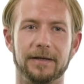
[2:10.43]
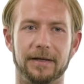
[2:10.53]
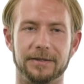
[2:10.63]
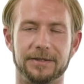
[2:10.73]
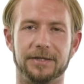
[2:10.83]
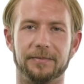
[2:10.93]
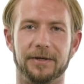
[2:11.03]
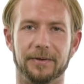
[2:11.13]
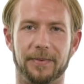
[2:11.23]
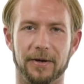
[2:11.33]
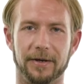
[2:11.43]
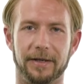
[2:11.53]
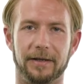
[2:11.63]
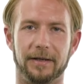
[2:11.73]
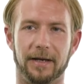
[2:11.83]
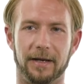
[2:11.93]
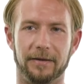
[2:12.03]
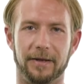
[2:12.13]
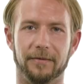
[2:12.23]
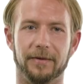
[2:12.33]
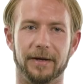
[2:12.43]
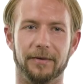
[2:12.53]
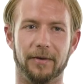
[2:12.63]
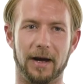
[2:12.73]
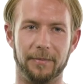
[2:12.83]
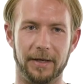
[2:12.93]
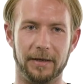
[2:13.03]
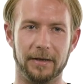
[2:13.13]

and she took me to a party, and they were there to rob me.